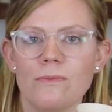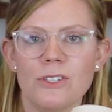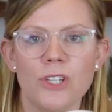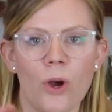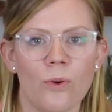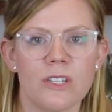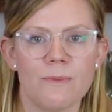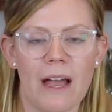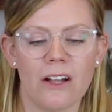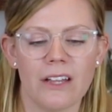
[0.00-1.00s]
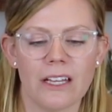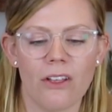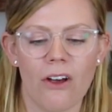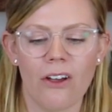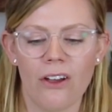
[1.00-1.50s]
stone speckling
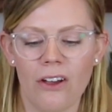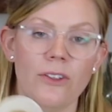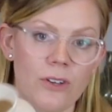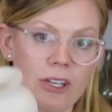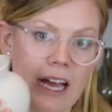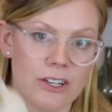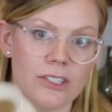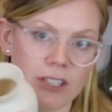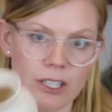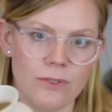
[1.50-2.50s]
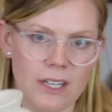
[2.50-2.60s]
look. You can actually use